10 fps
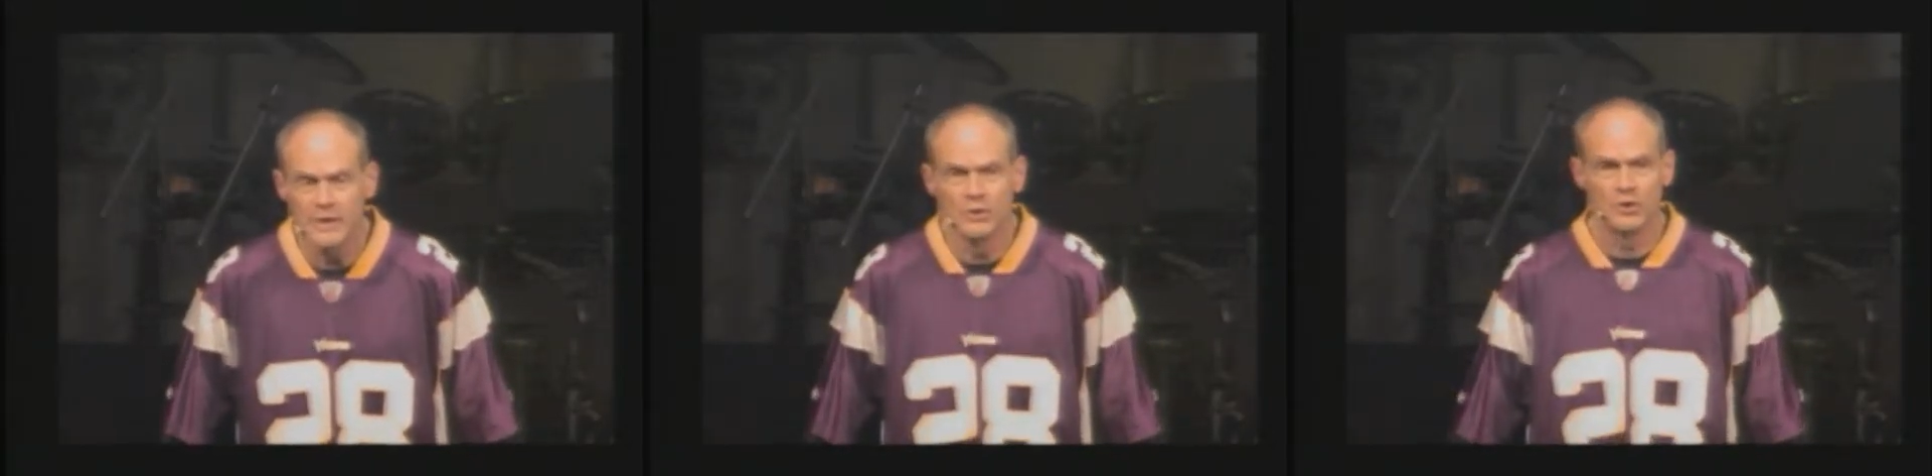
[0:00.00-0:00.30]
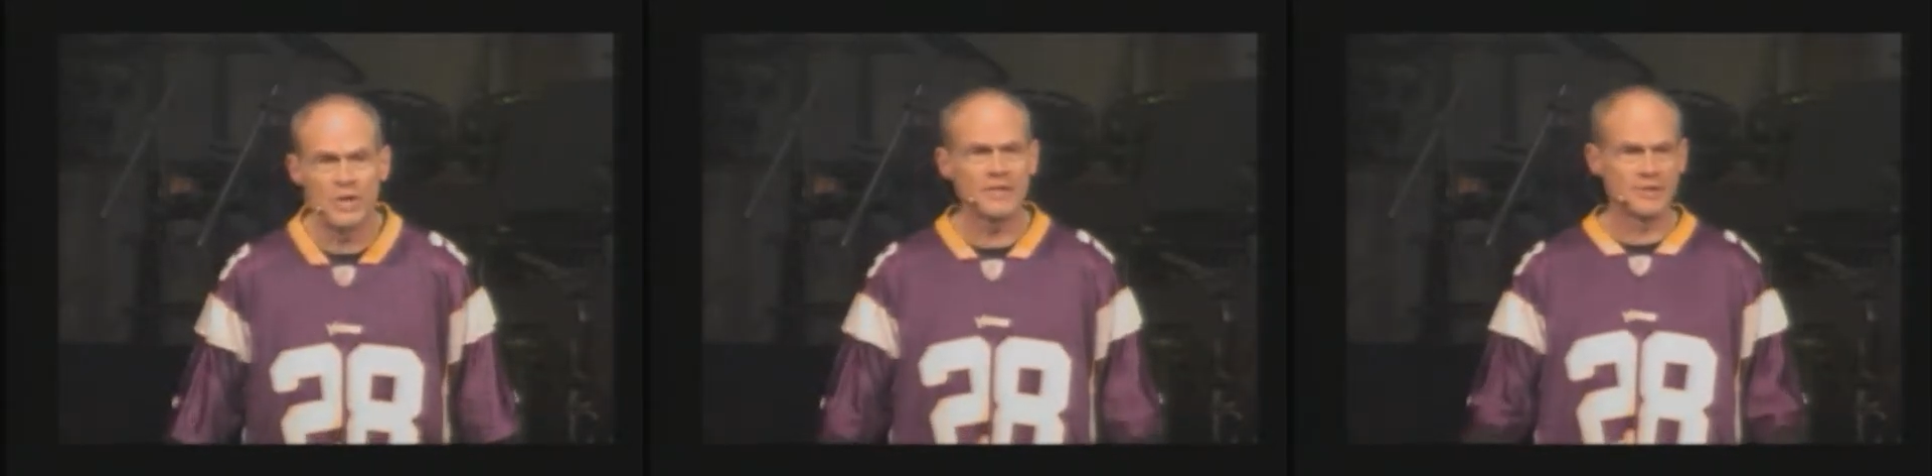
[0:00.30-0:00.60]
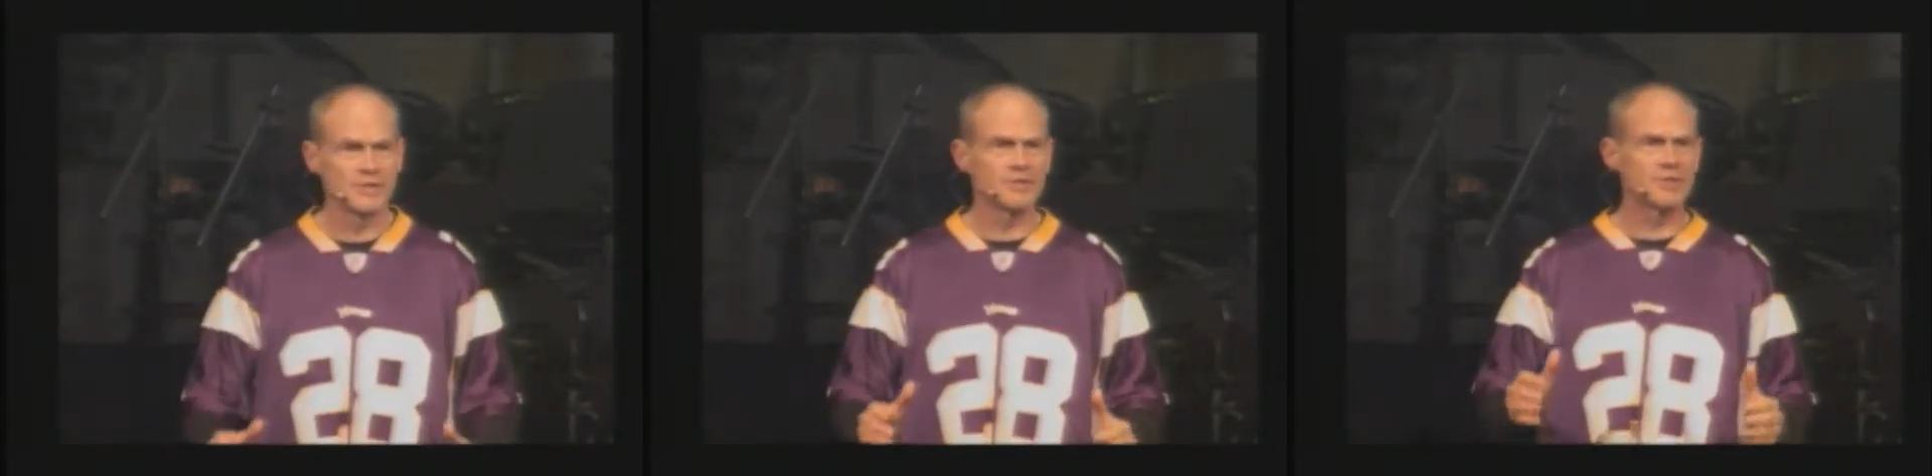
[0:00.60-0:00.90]

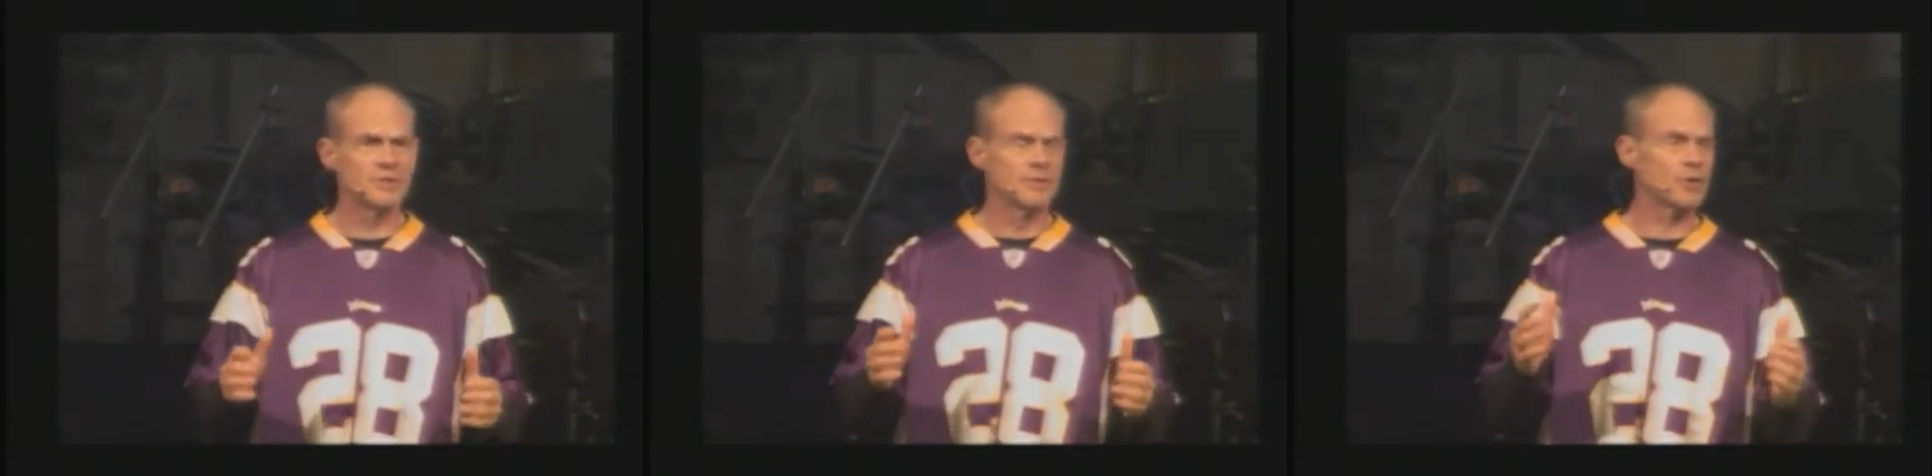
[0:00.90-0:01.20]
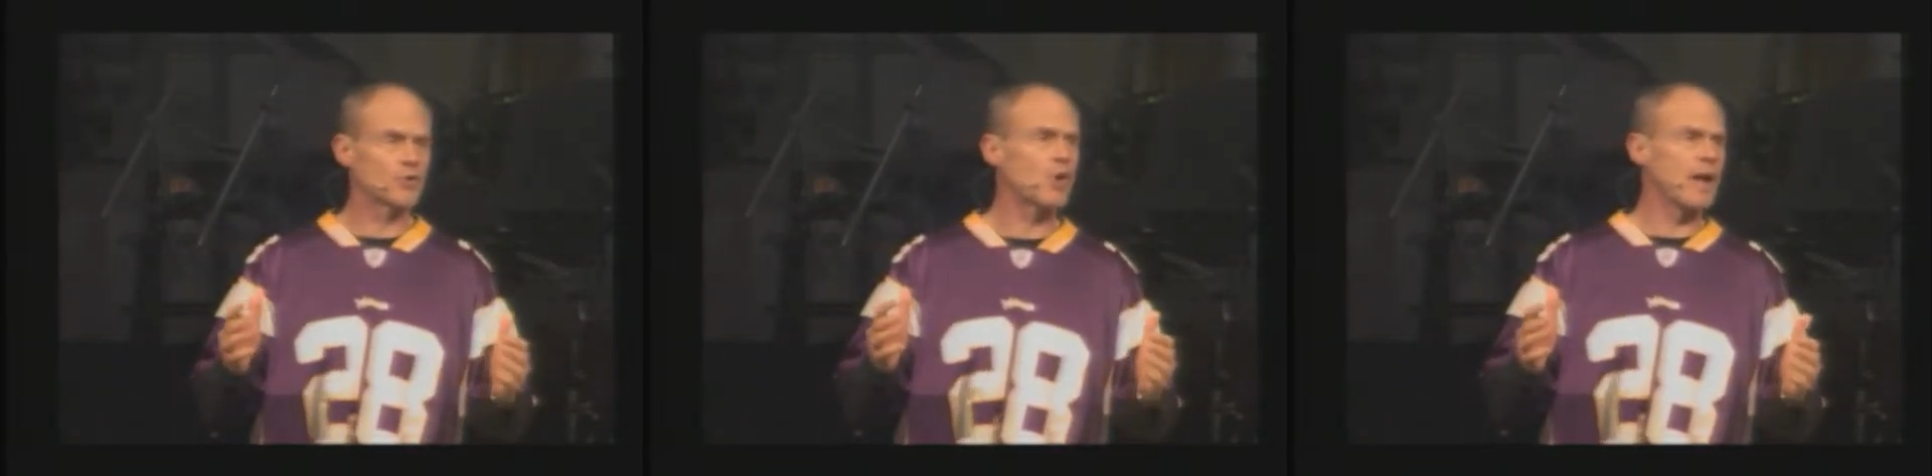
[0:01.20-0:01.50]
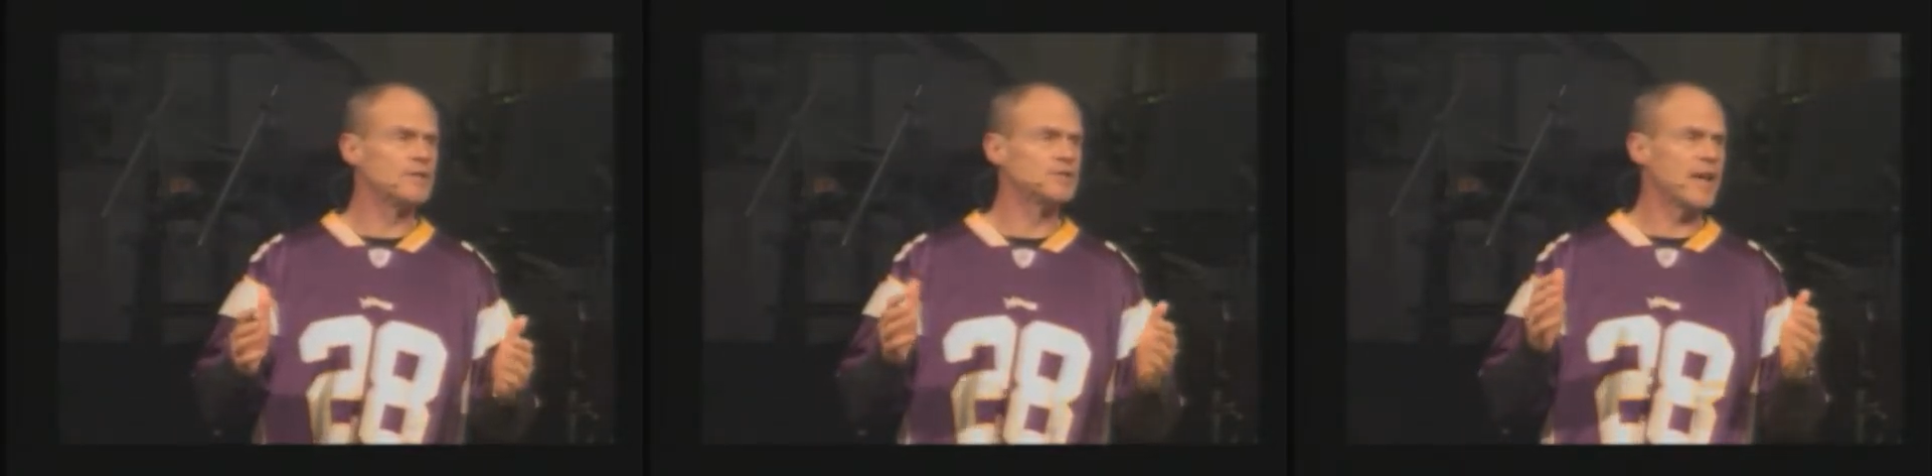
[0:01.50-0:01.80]
Jesus, the
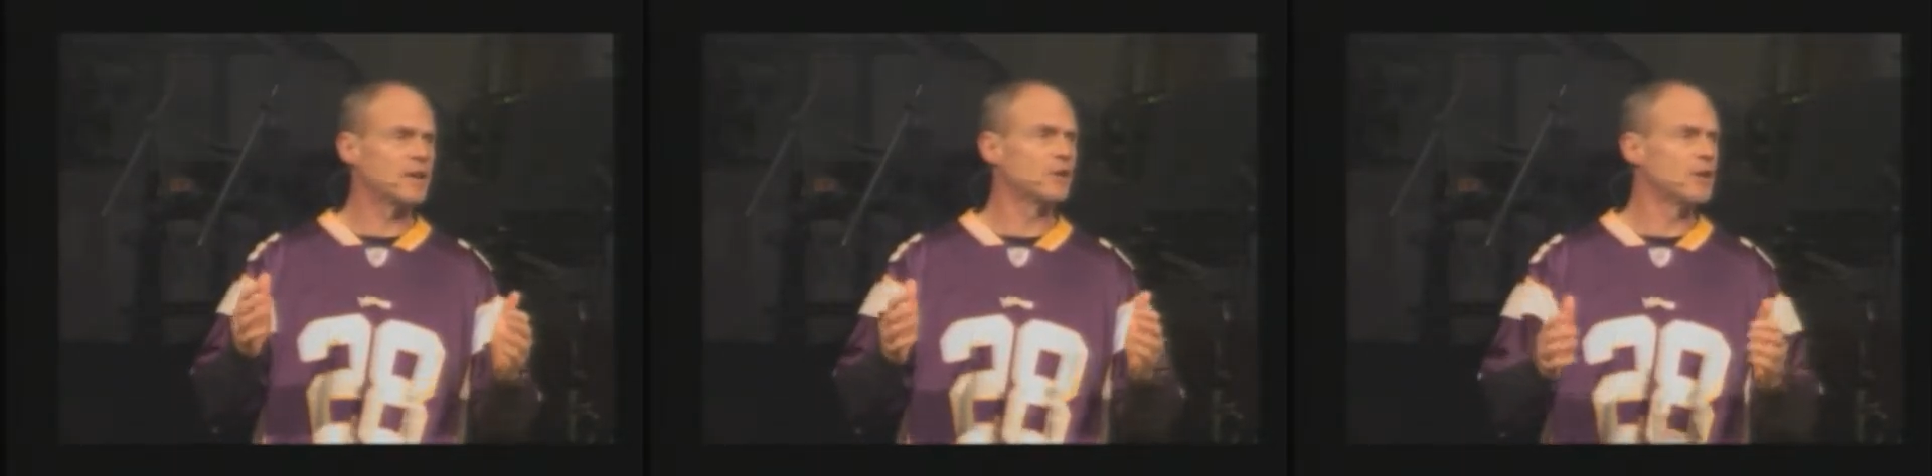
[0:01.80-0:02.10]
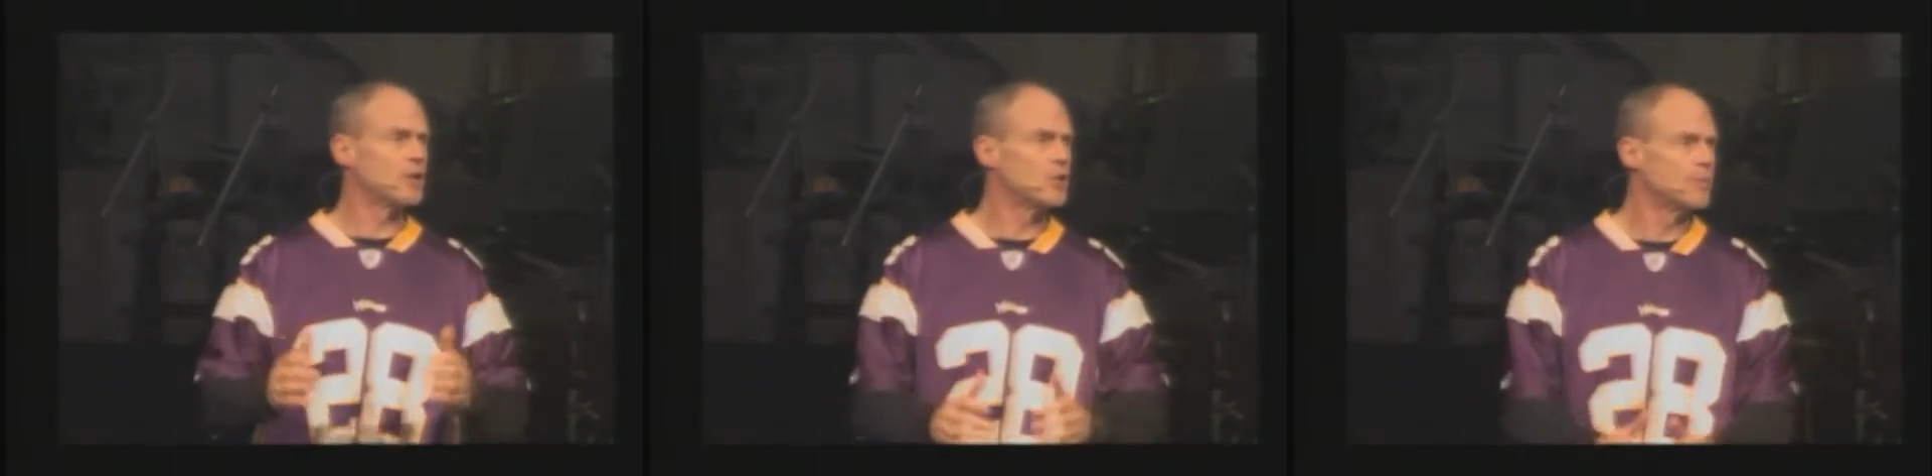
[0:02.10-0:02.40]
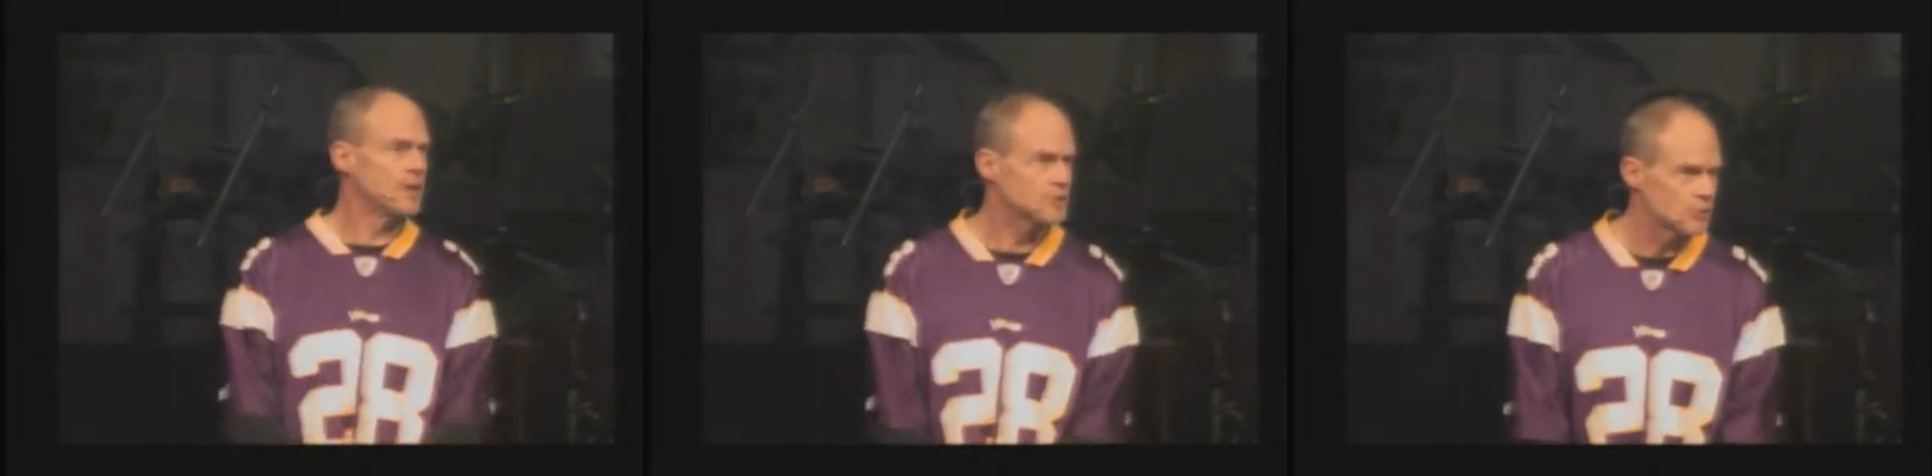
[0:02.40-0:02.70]
Christ, entered into
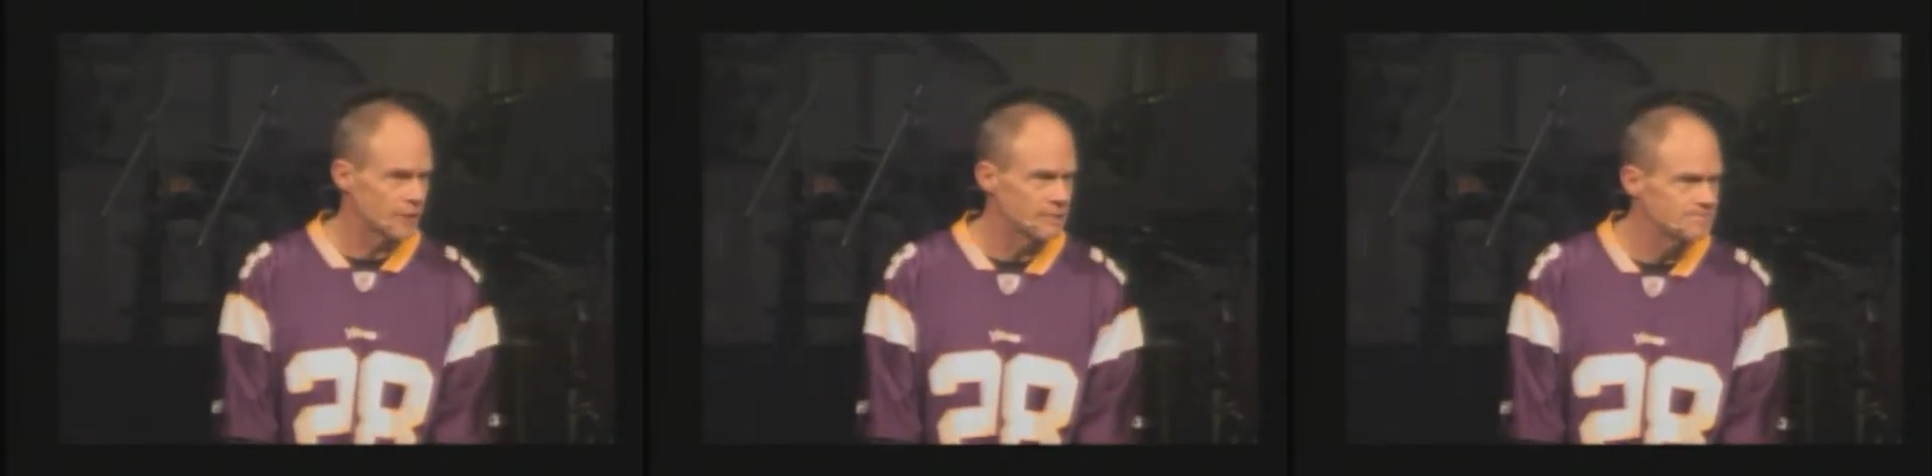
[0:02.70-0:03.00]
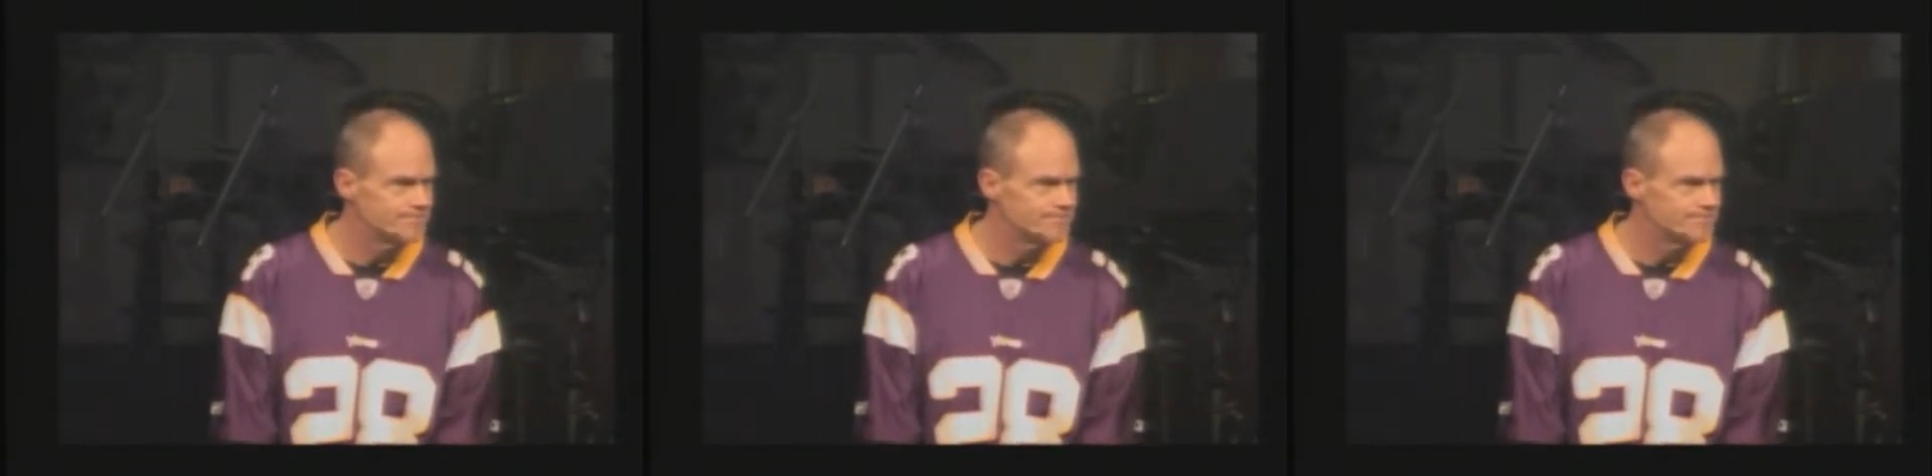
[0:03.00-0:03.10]
human history.